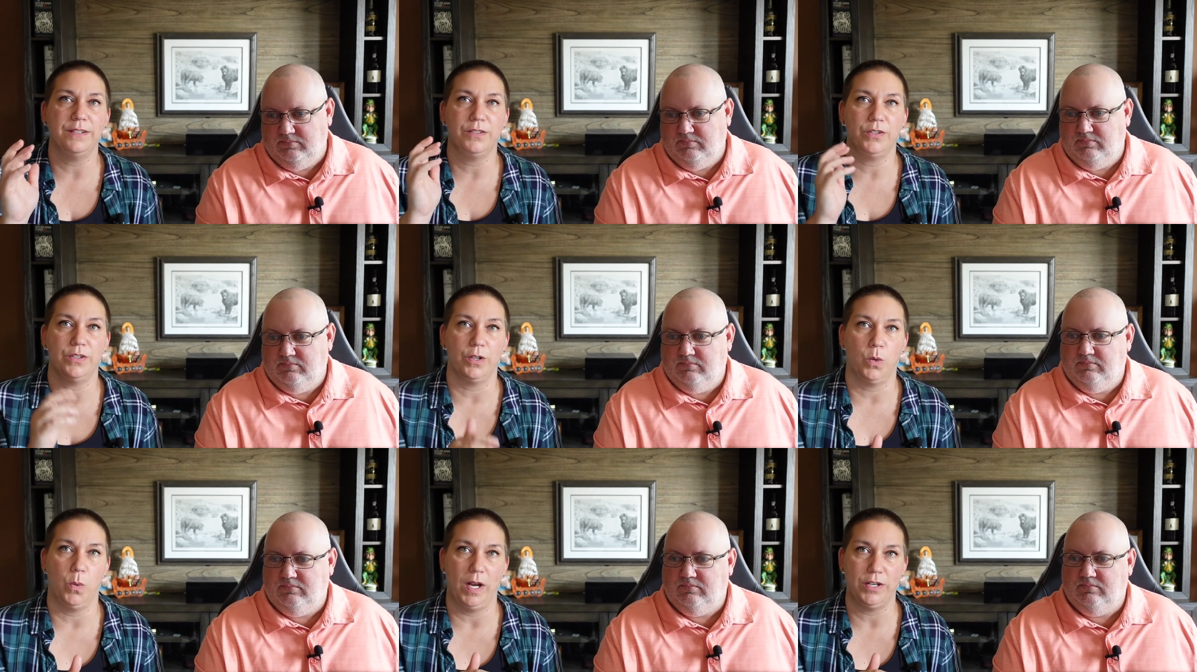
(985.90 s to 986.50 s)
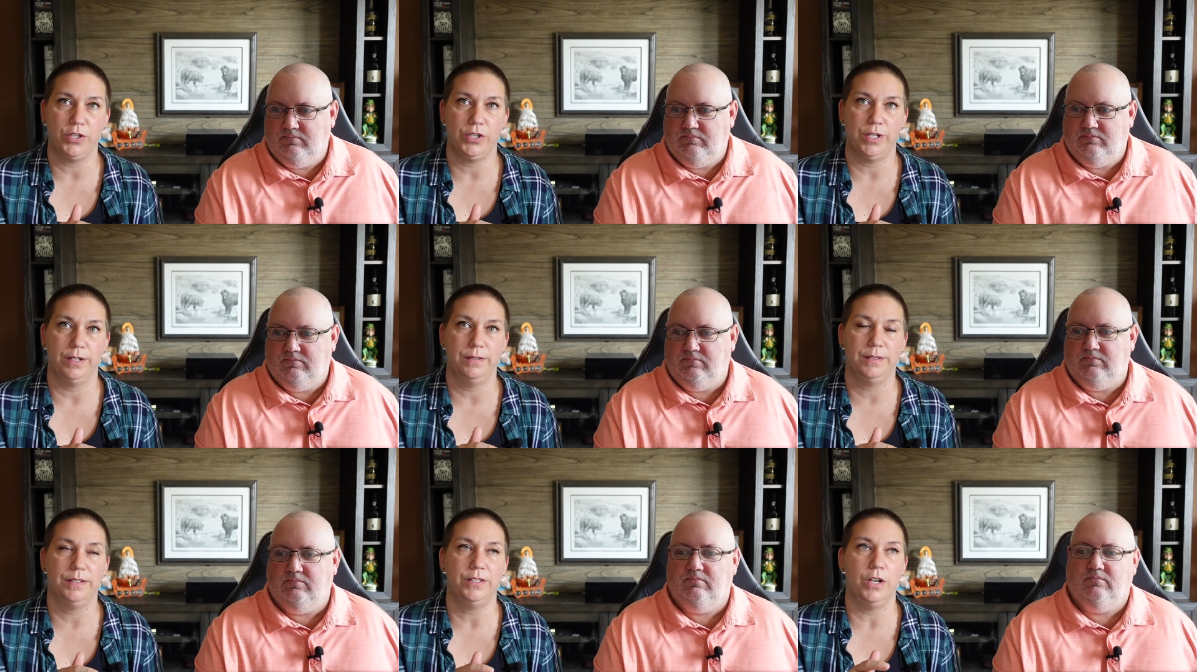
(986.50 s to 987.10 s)
Speaker 1: answer the question.
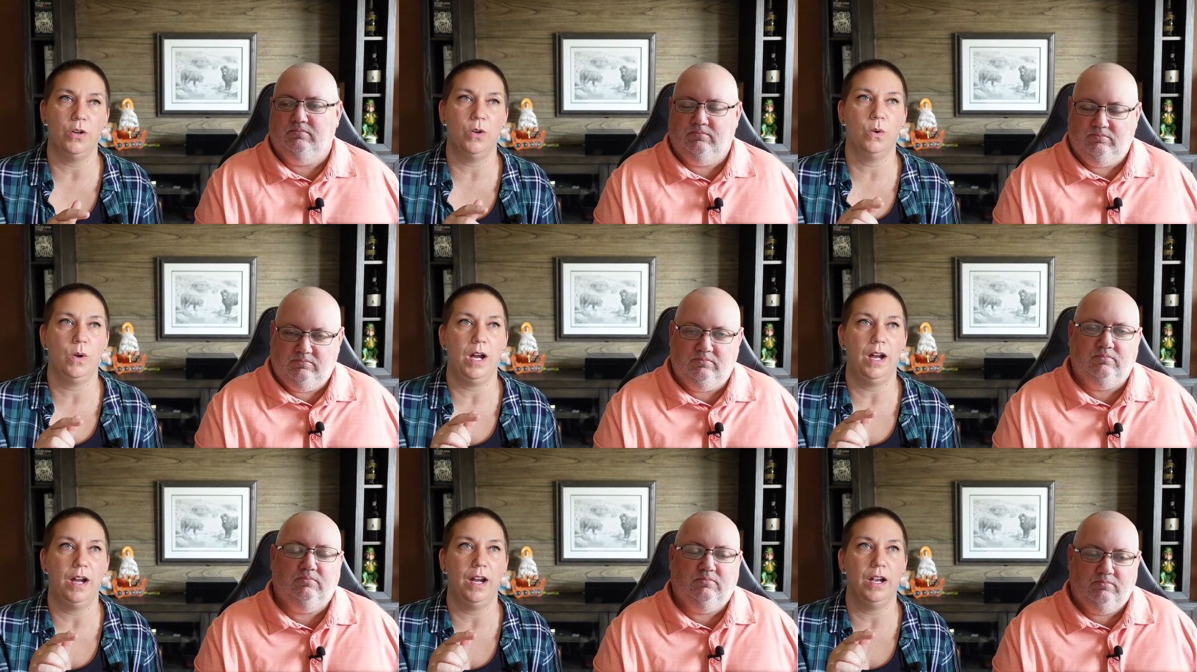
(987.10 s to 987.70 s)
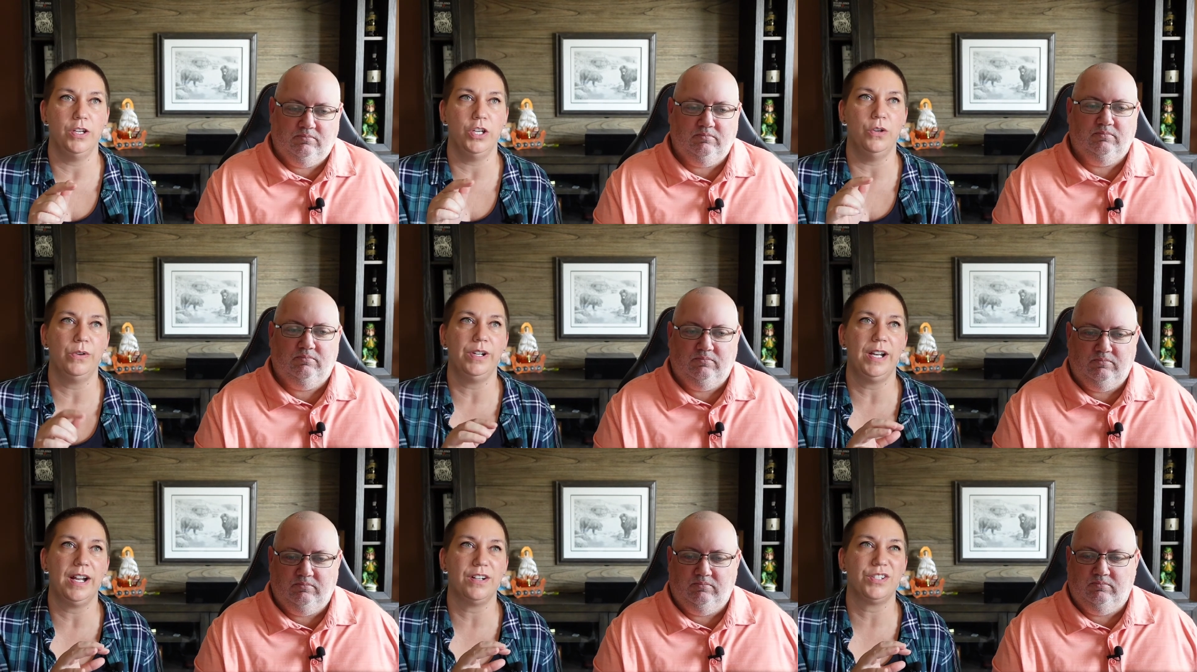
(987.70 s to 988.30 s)
So uh, you
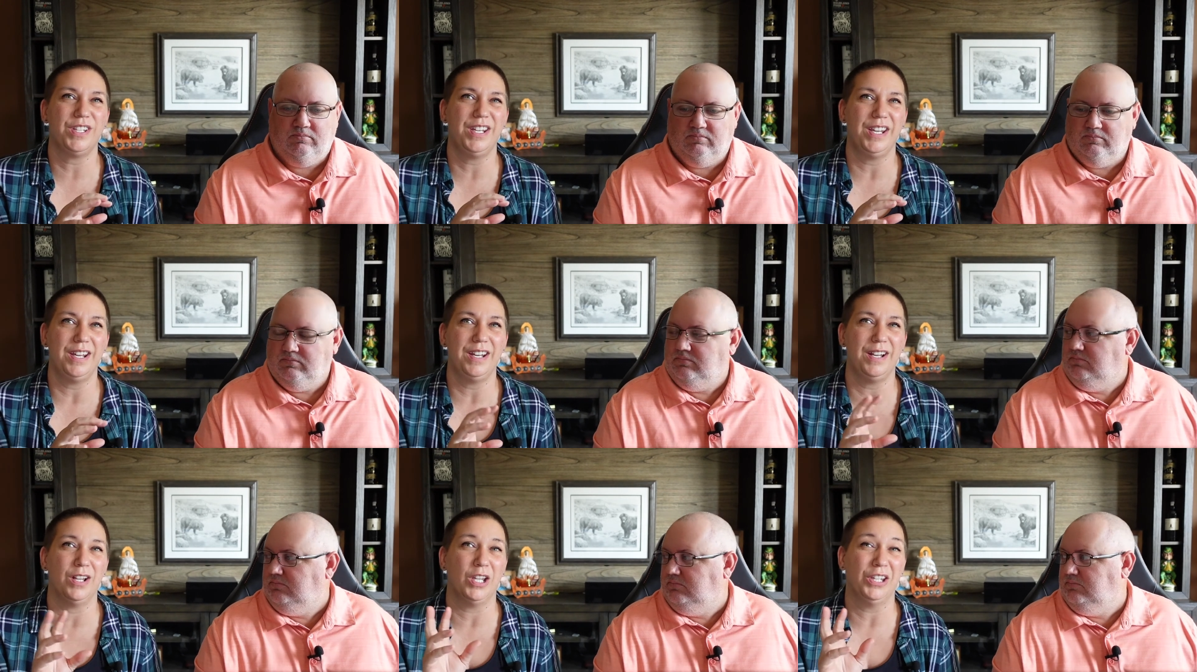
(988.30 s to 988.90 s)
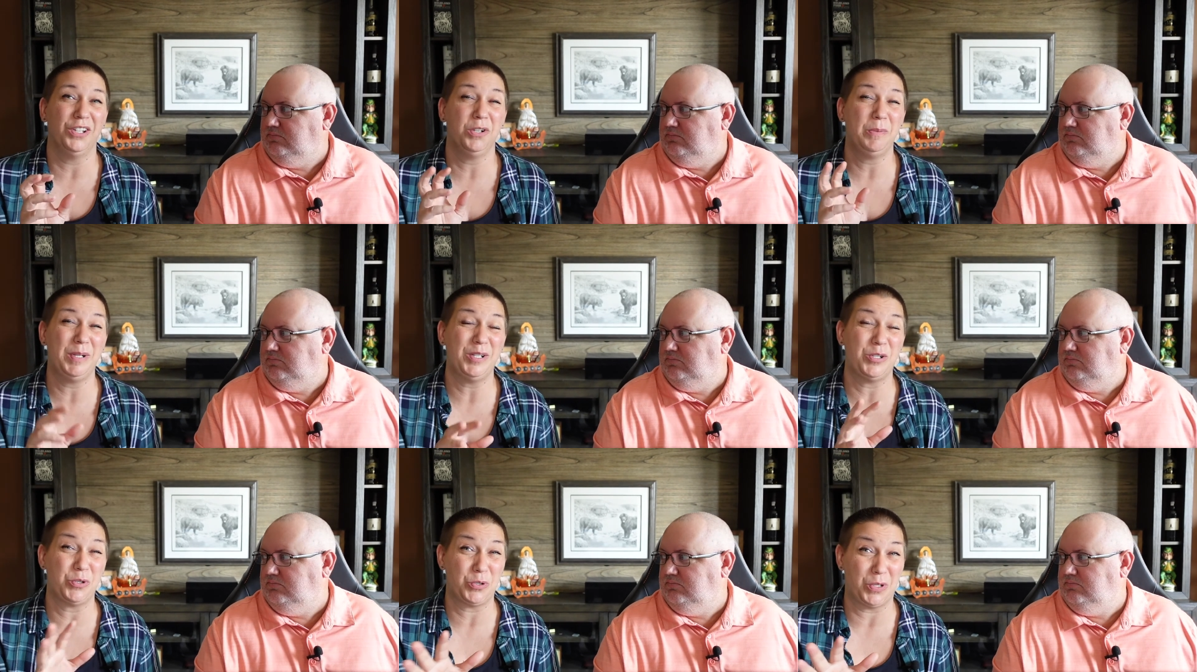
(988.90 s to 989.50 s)
can actually get in a little
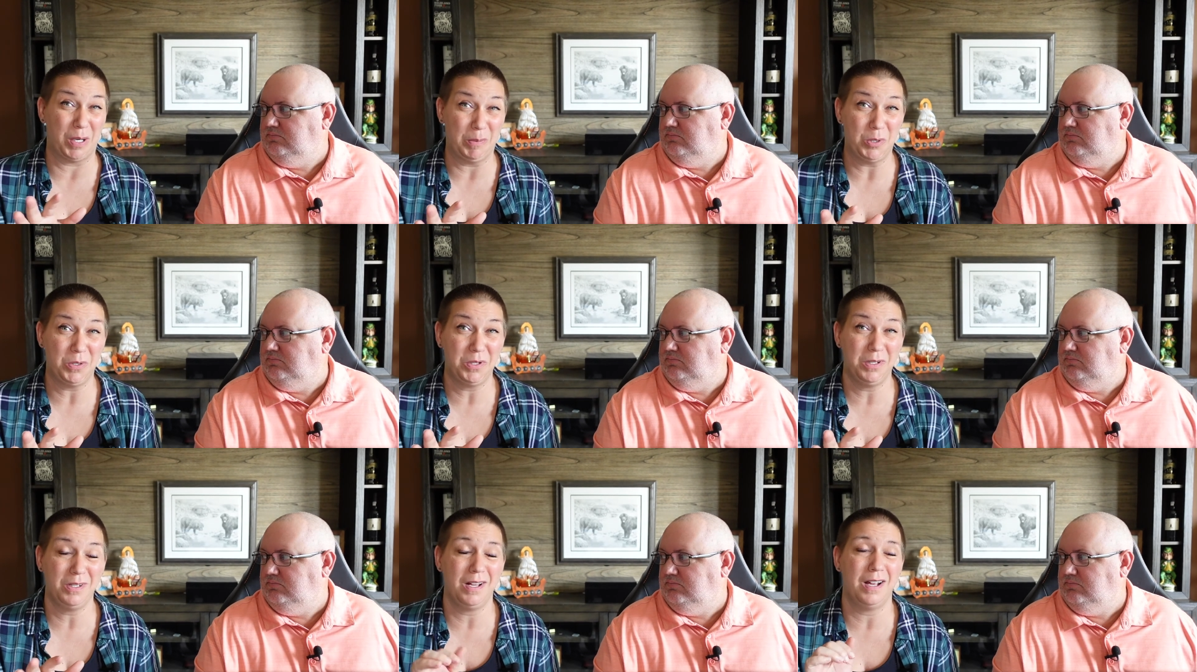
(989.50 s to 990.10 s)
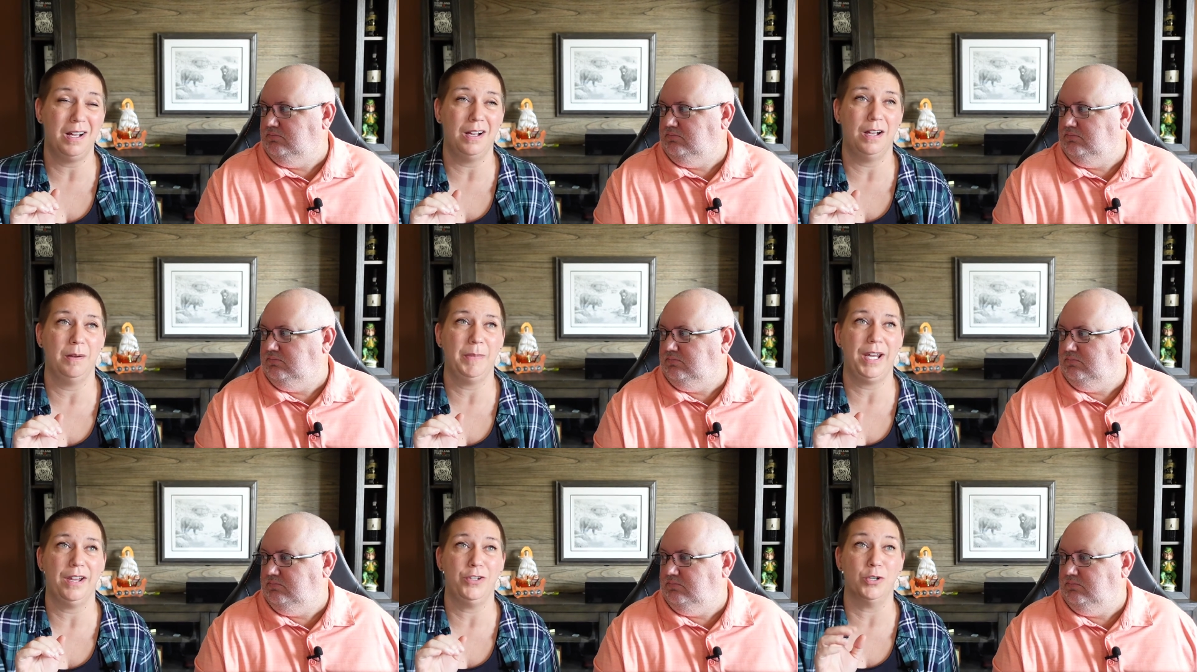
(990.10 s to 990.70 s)
bit of trouble, um,
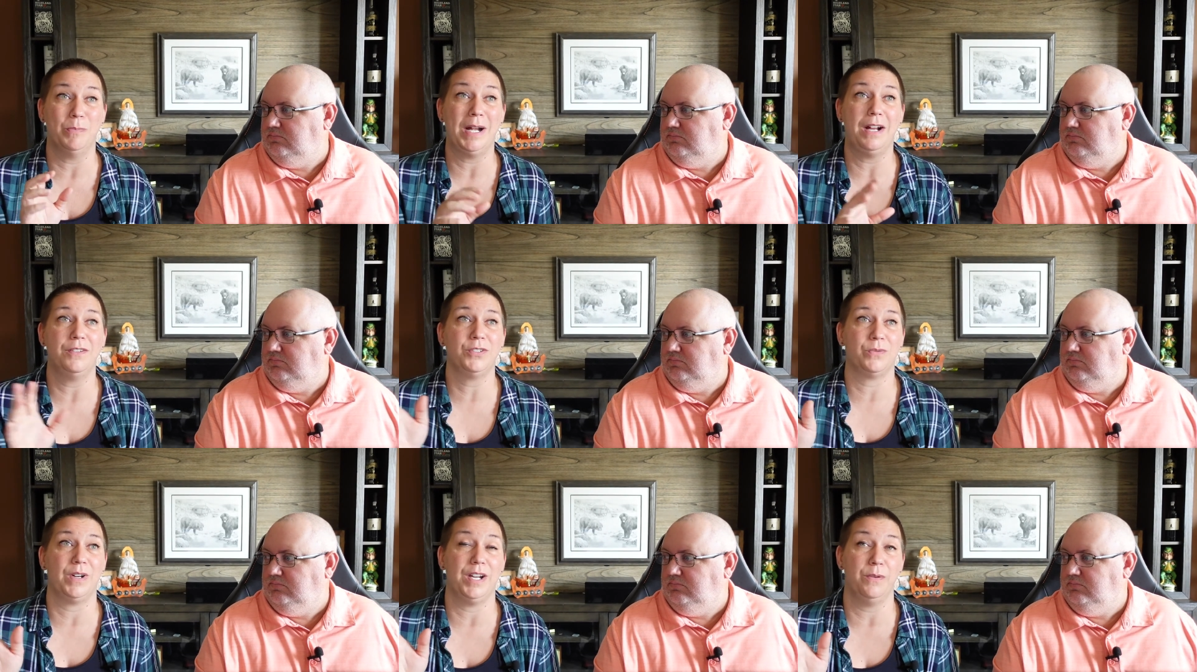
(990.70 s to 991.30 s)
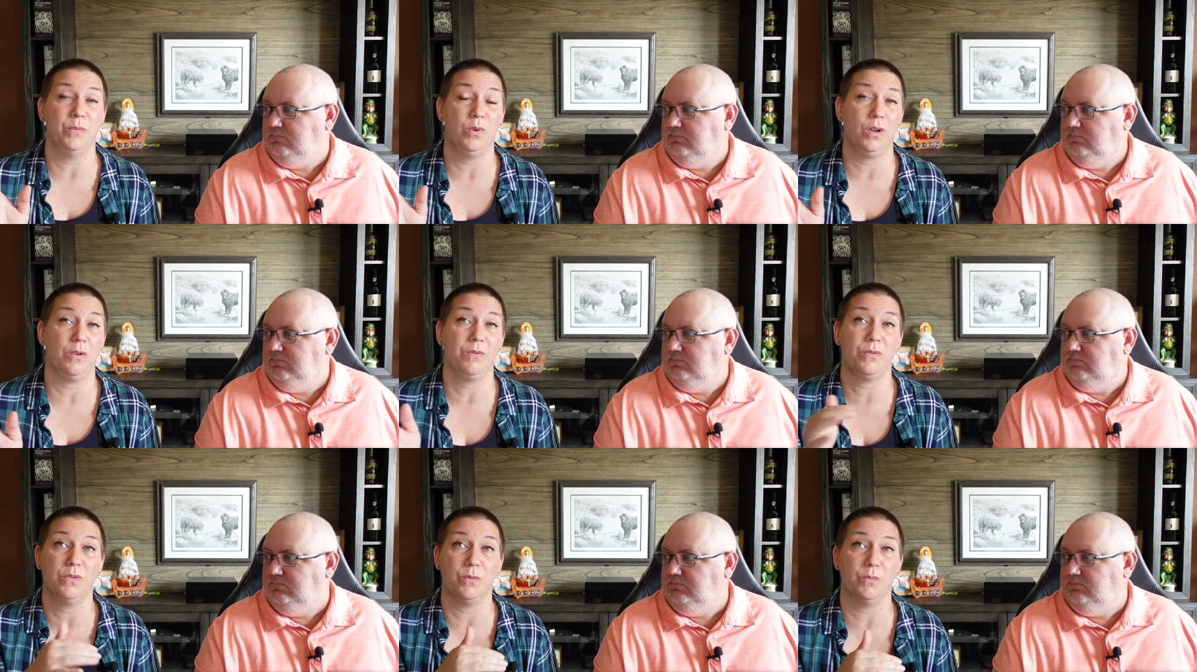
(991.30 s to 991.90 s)
and your bounce rate will go
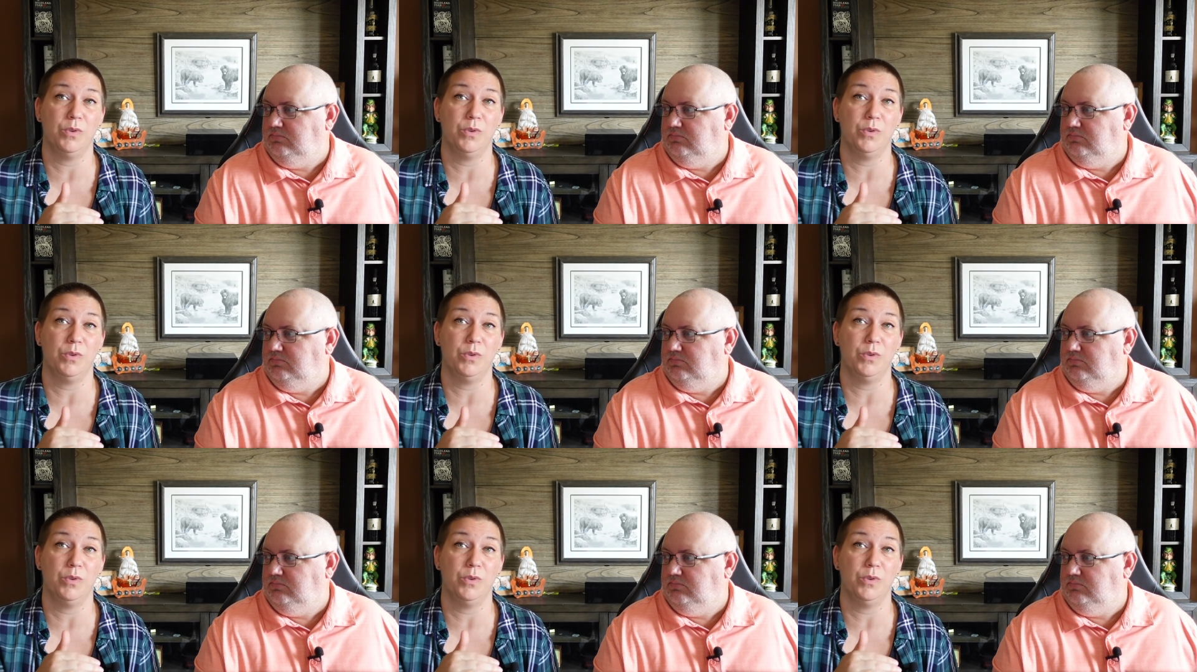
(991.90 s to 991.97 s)
through the